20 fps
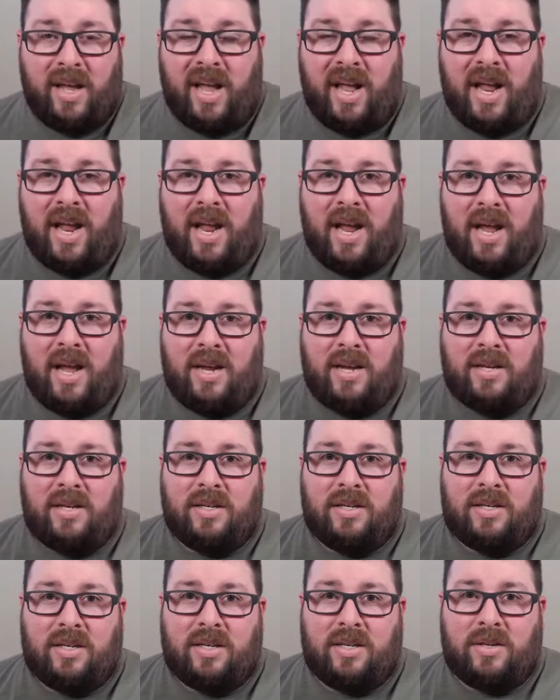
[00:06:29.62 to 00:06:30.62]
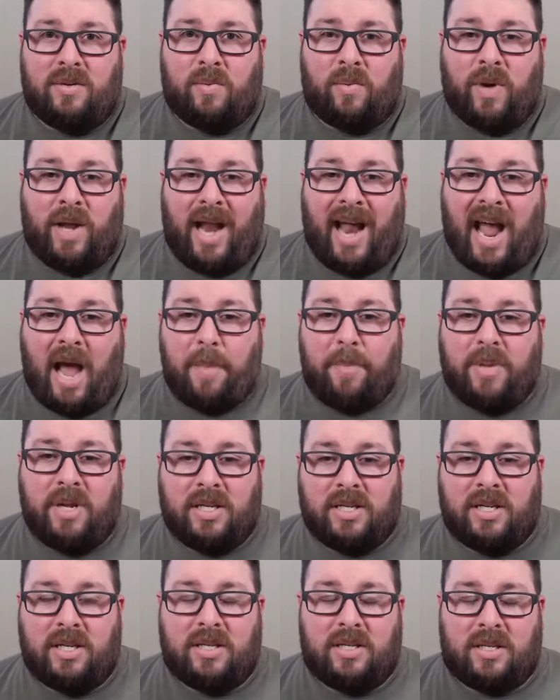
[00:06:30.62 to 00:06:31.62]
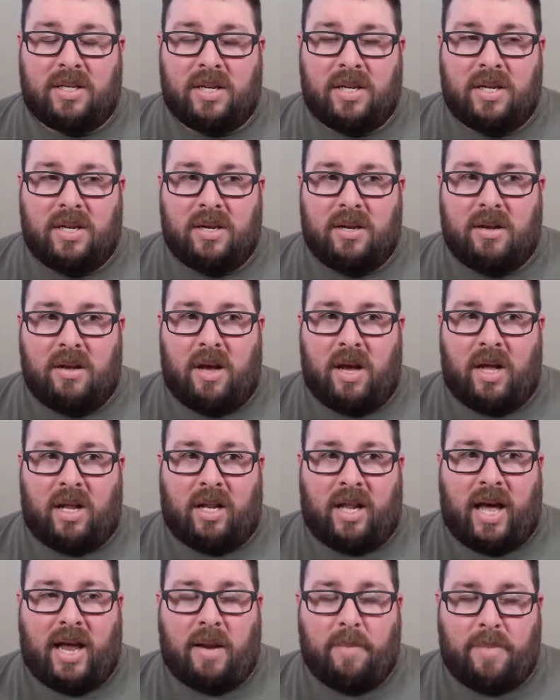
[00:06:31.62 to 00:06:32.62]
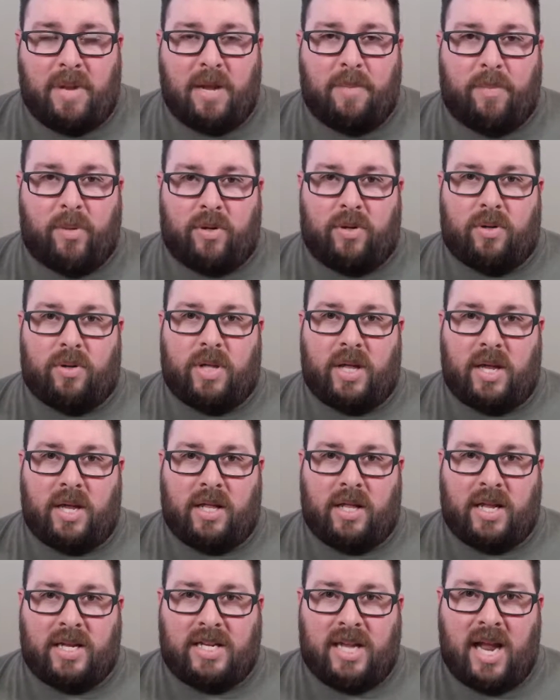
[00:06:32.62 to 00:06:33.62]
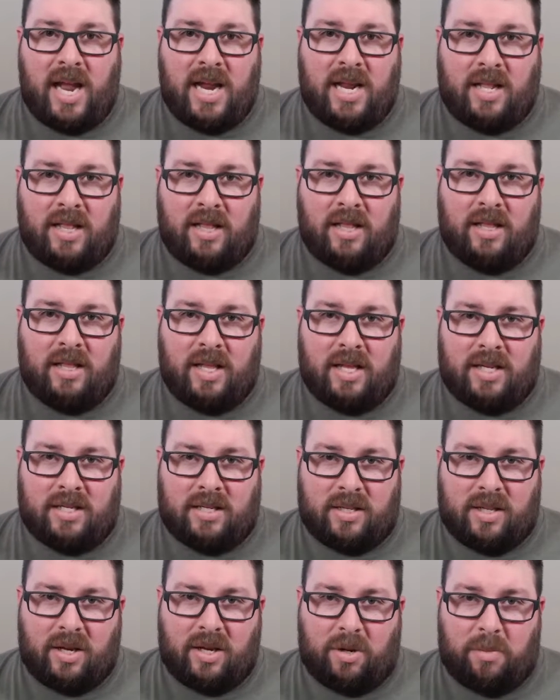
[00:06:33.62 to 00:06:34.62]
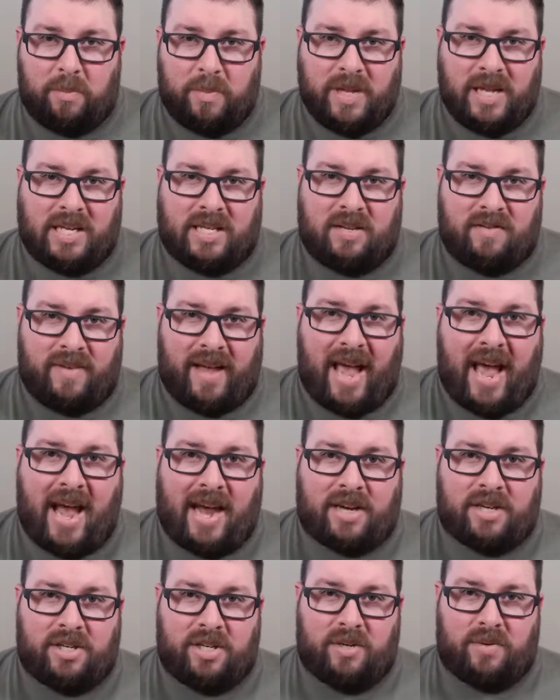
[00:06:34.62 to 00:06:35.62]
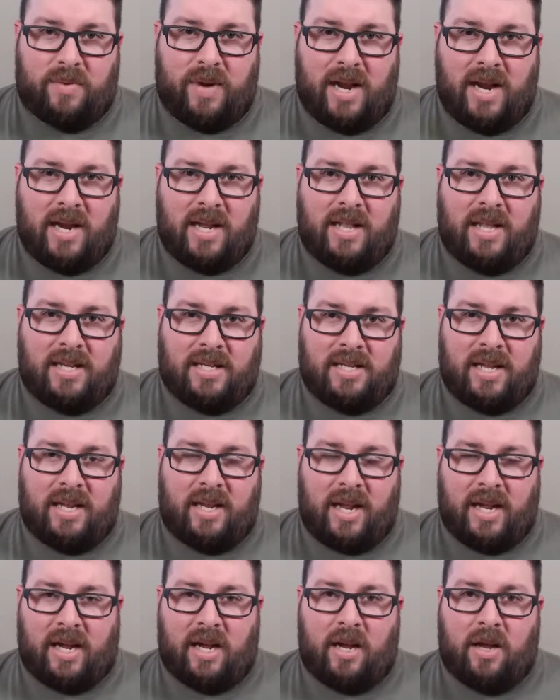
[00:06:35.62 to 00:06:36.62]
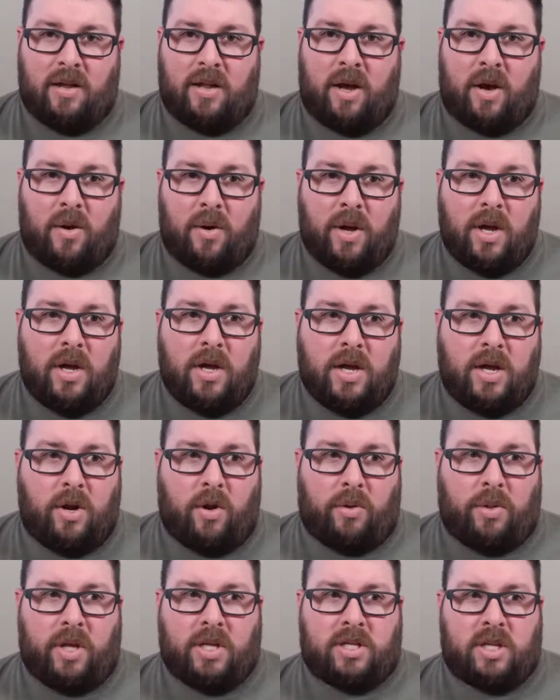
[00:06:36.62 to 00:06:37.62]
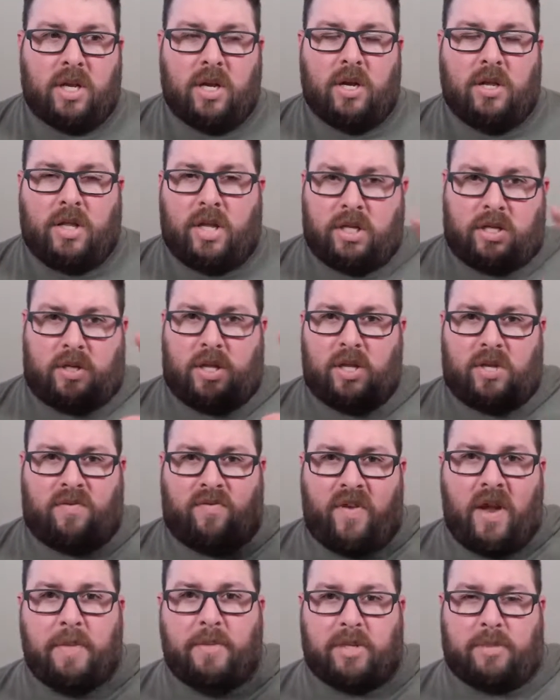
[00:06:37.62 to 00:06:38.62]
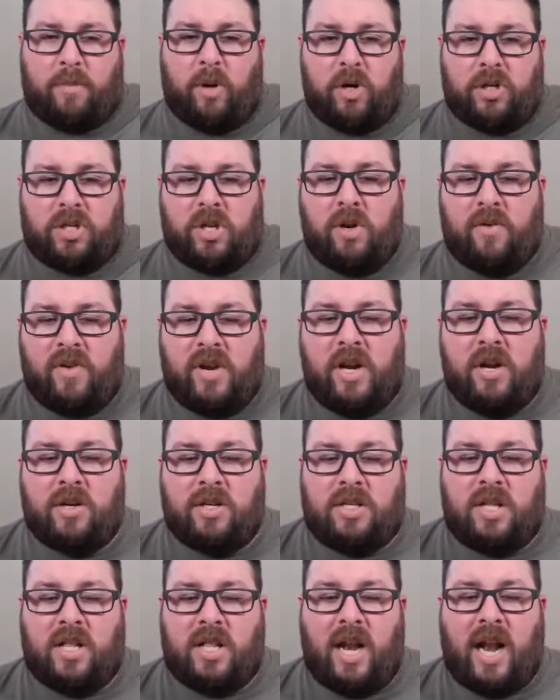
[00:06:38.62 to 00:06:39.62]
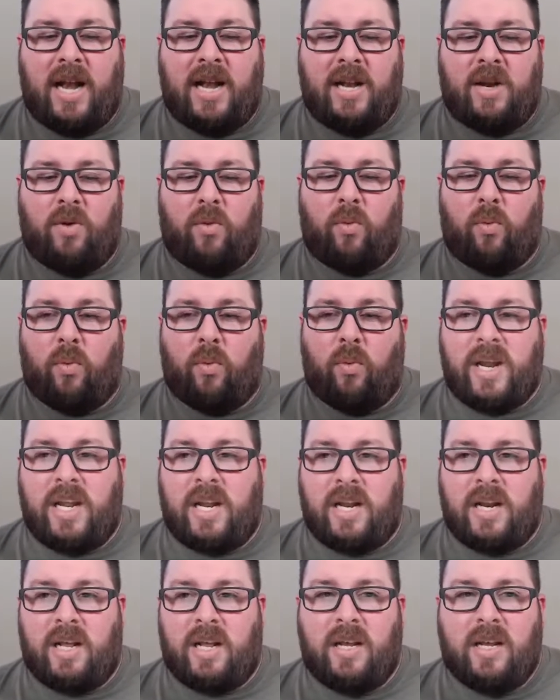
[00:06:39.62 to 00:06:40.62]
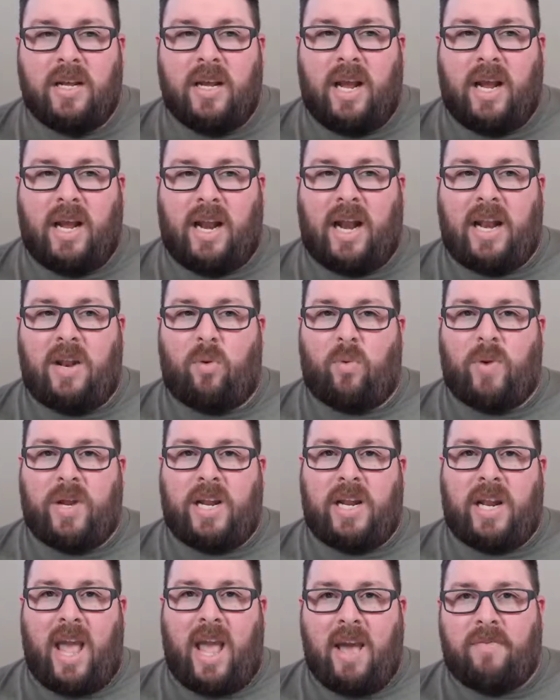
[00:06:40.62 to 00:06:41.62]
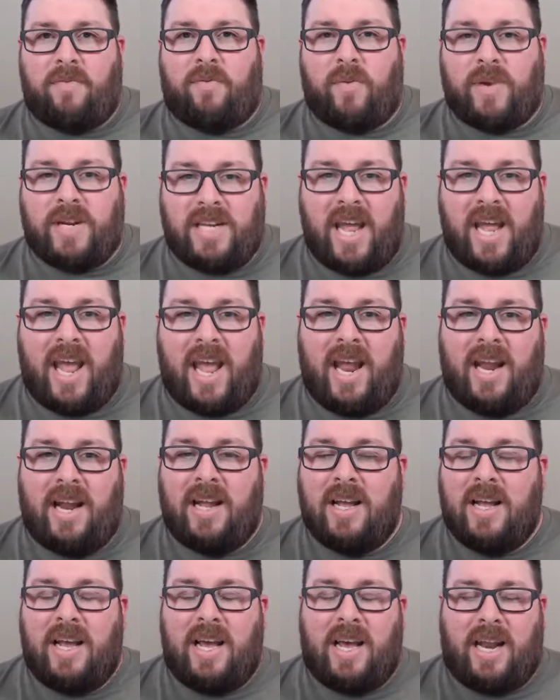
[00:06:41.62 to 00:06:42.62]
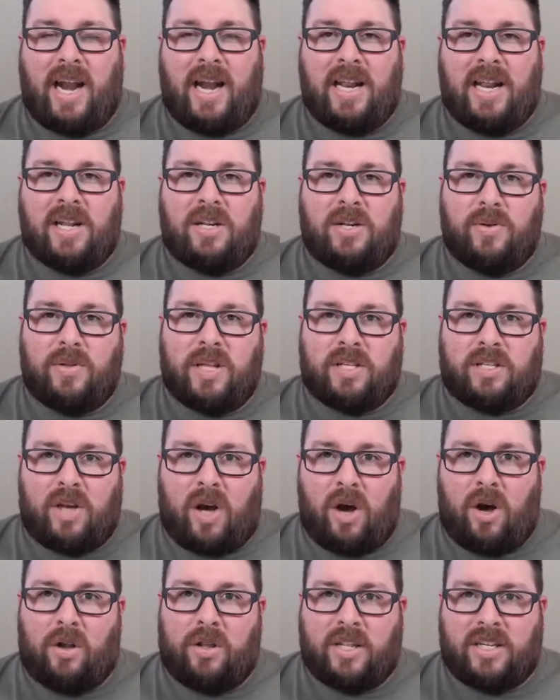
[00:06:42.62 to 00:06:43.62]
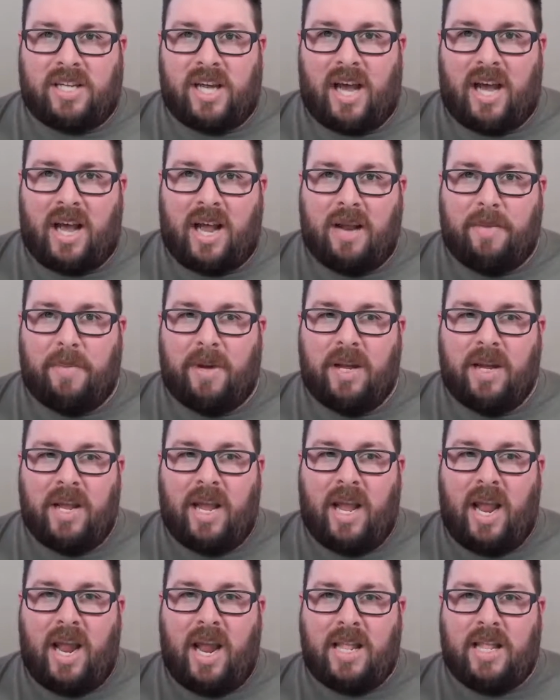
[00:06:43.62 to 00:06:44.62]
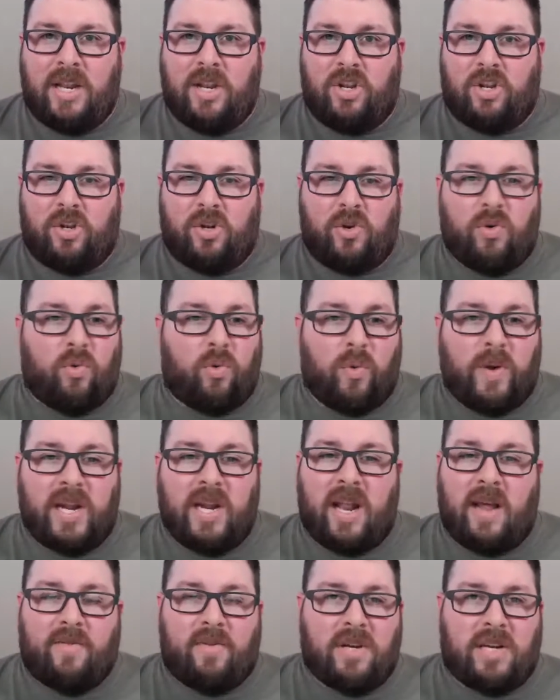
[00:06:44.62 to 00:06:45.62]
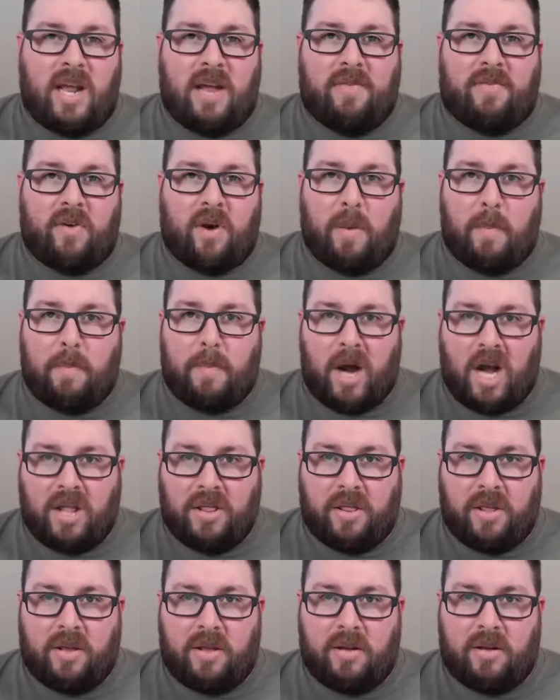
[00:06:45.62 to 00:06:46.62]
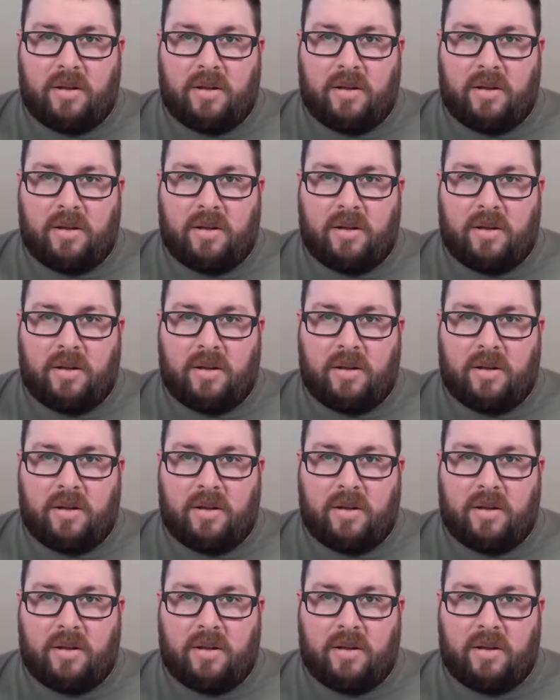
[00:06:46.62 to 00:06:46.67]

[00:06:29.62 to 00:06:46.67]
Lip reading: And what happens is a lot of people, they take this little bits of action, right? And they say like, oh, this famous person over here said that I need to read, and I need to read every day, and I need to do this all the time. And then so you read every day for a month.